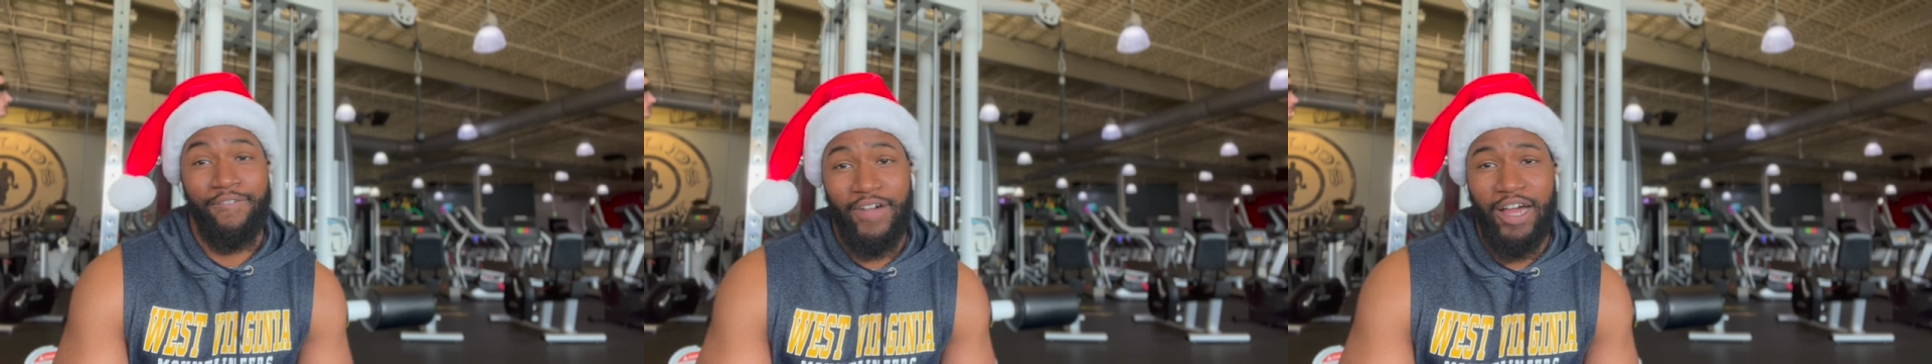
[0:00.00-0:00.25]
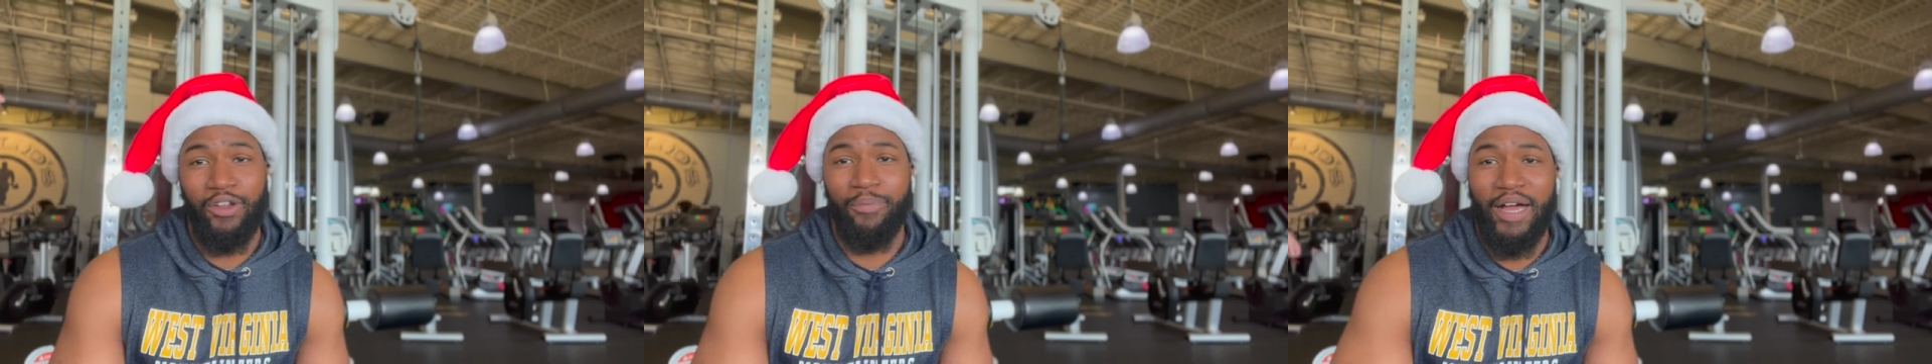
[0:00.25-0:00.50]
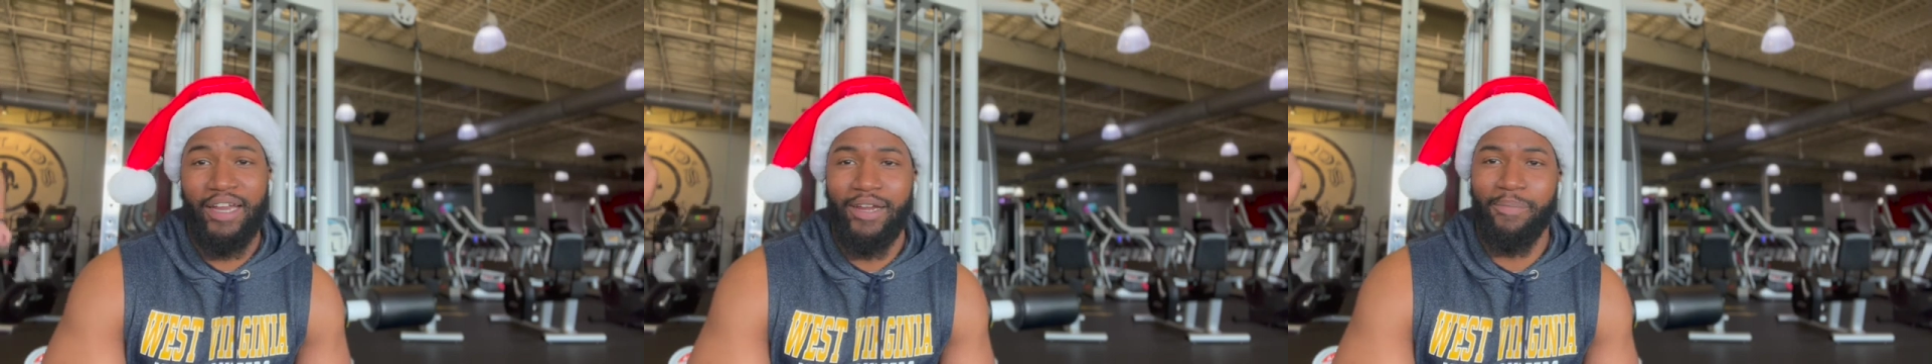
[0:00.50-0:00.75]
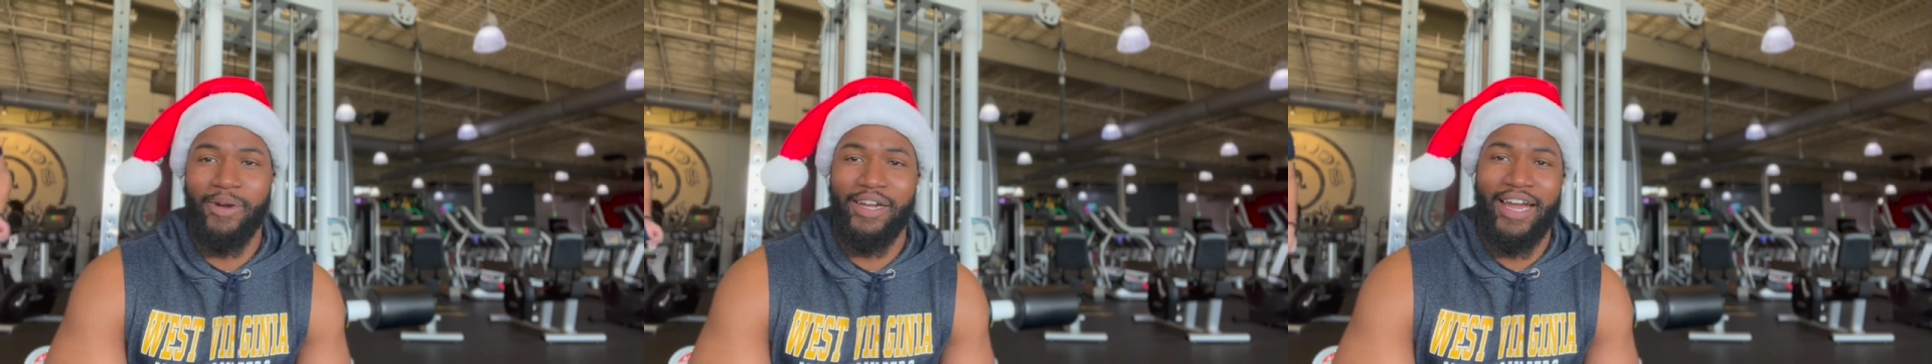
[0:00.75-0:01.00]
followed by
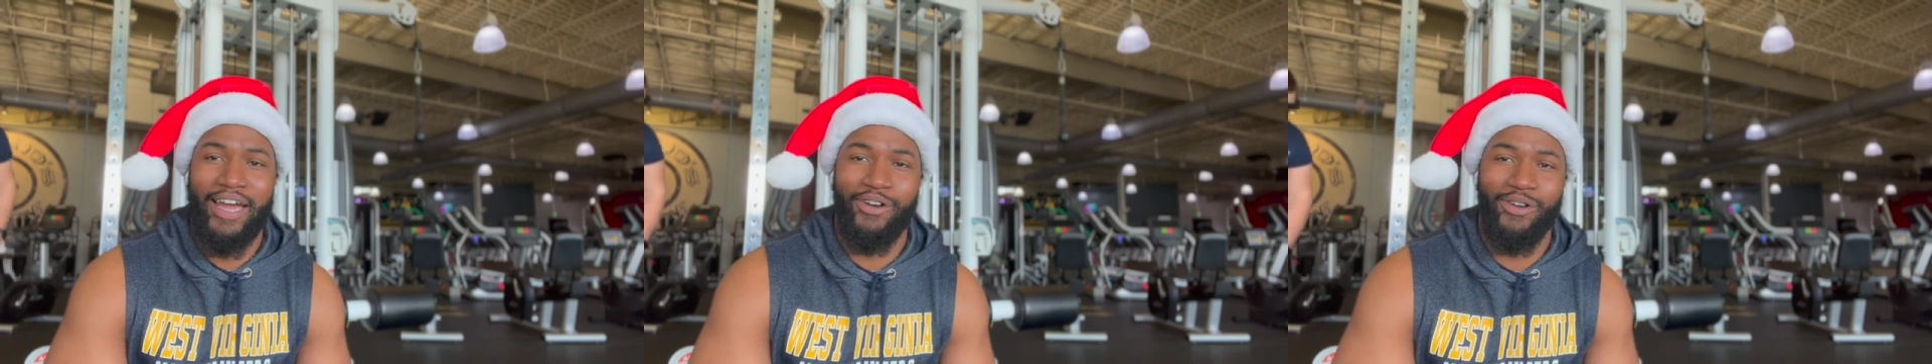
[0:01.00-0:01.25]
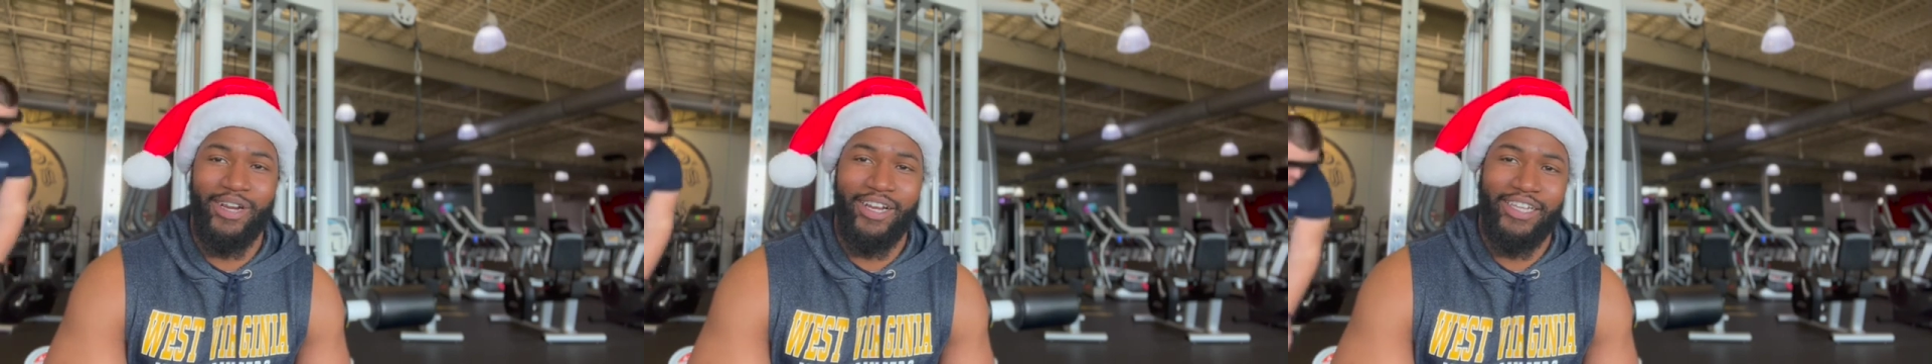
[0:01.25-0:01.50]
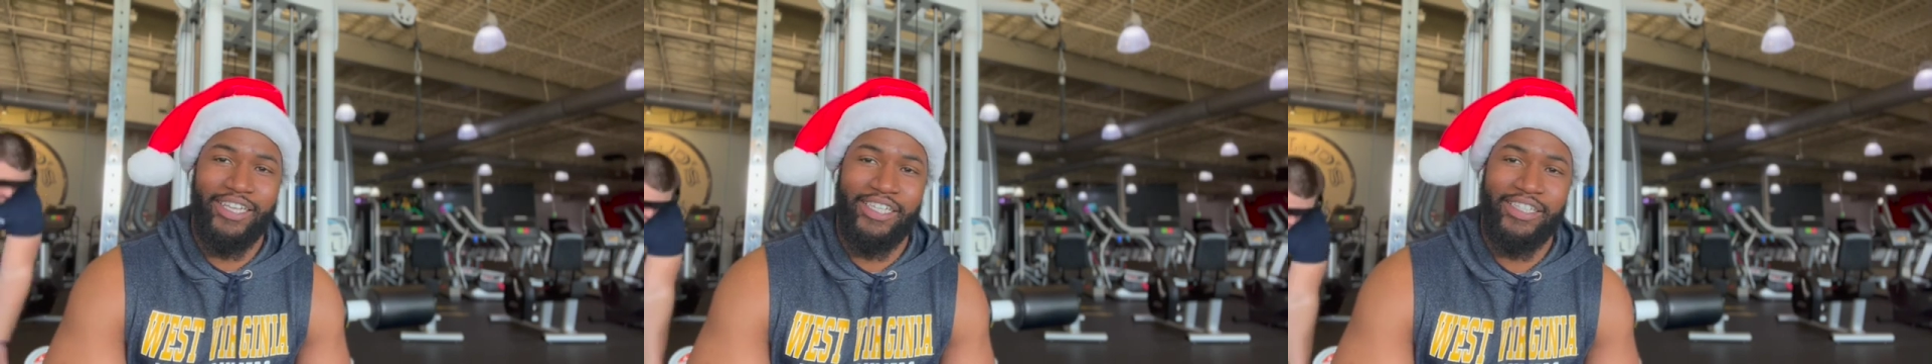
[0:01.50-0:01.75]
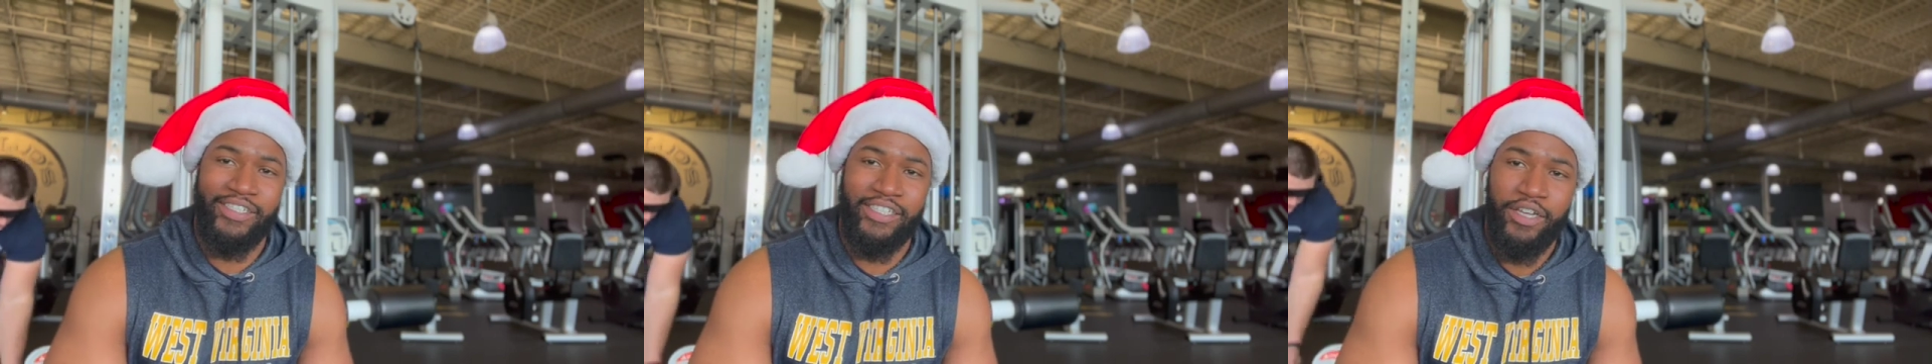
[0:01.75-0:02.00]
number 9 on our
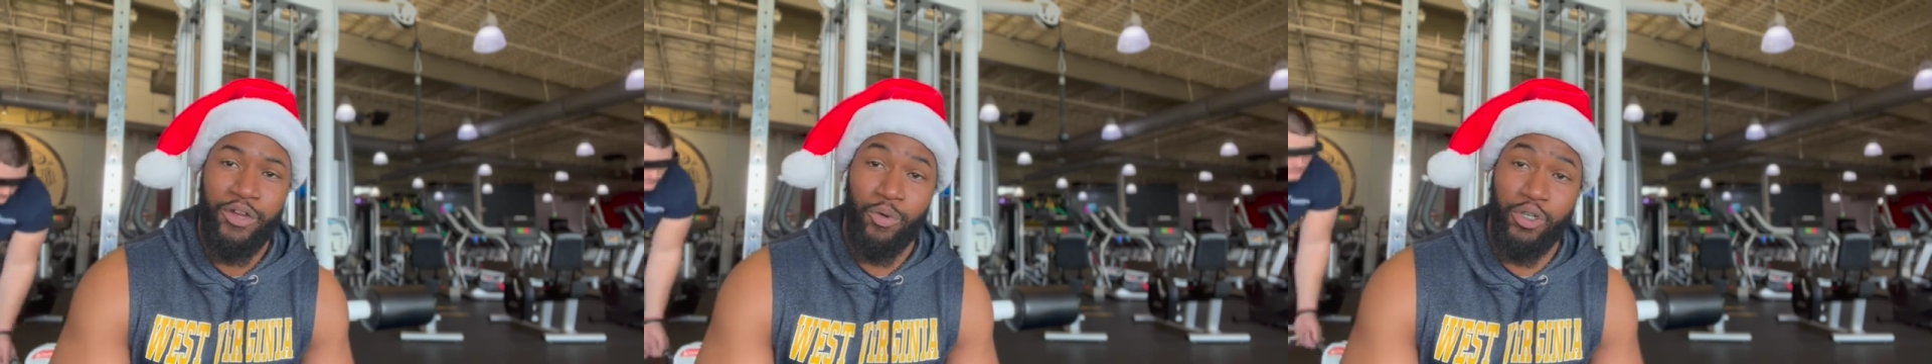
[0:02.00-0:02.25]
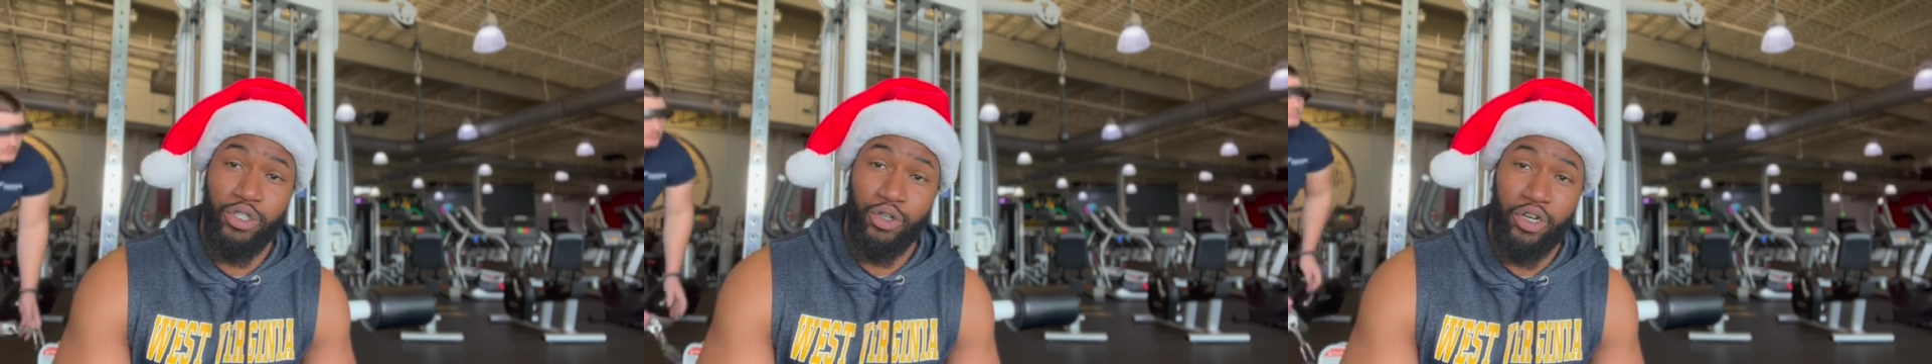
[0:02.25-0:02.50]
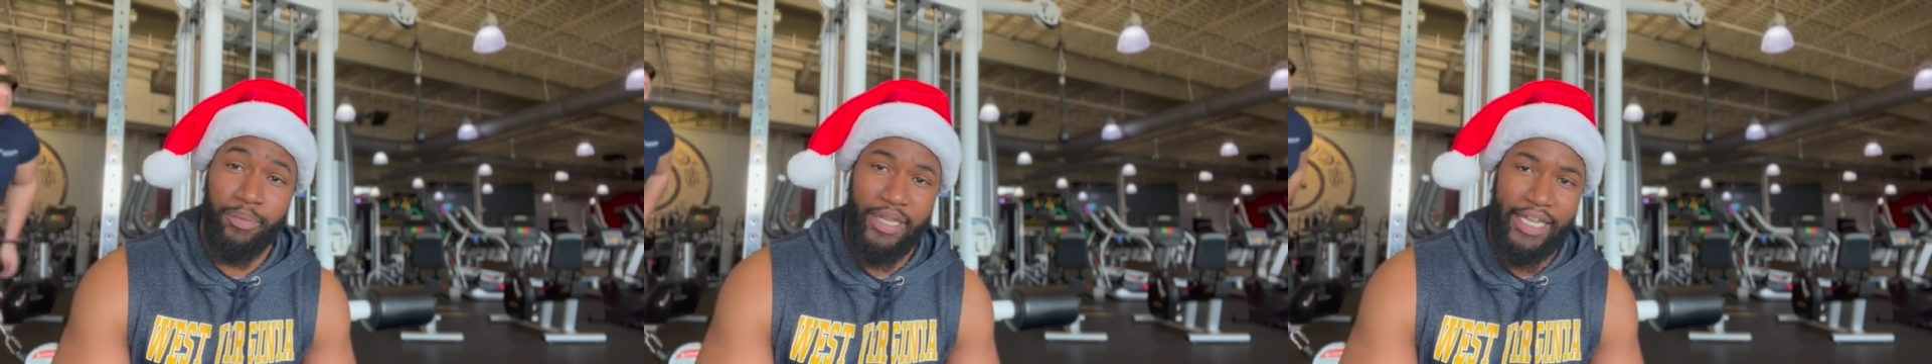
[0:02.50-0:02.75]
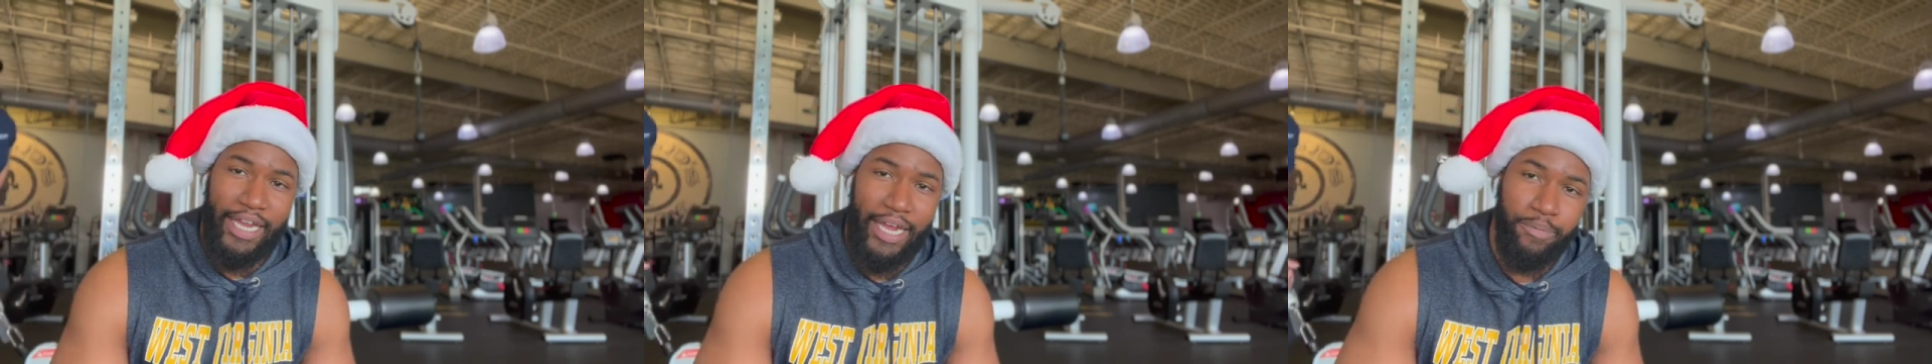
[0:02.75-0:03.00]
list, which are going to be
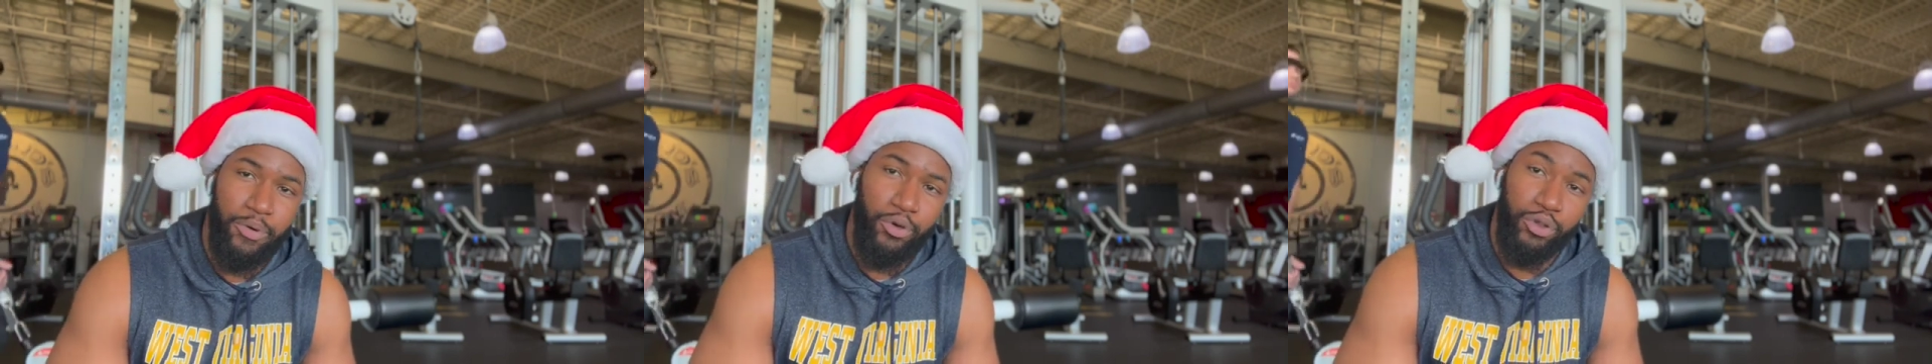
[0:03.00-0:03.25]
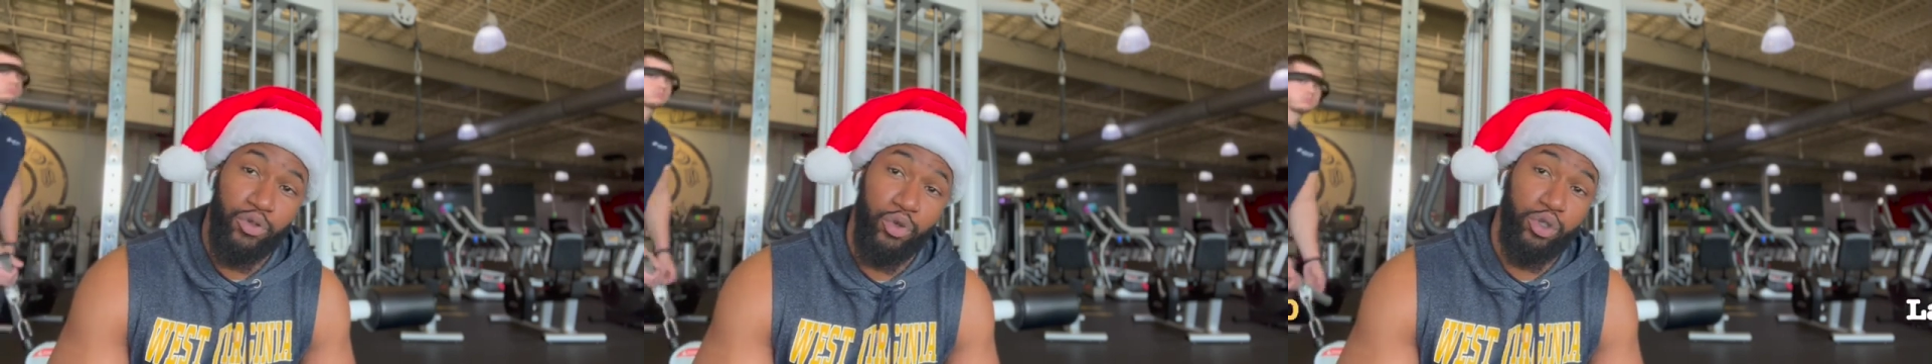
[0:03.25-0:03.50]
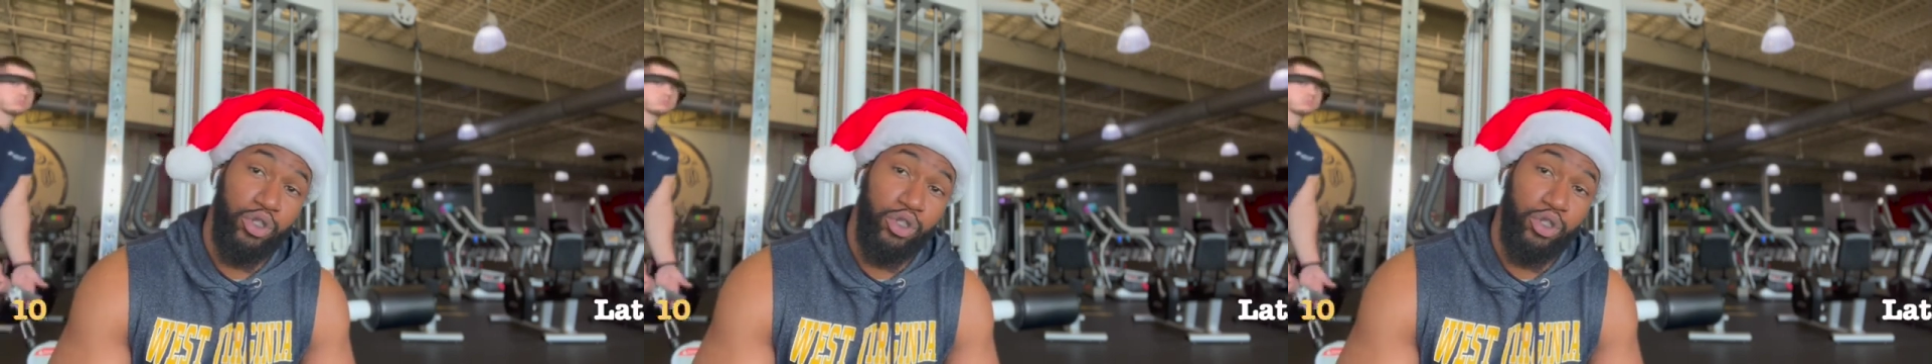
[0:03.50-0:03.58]
lat pull throughs.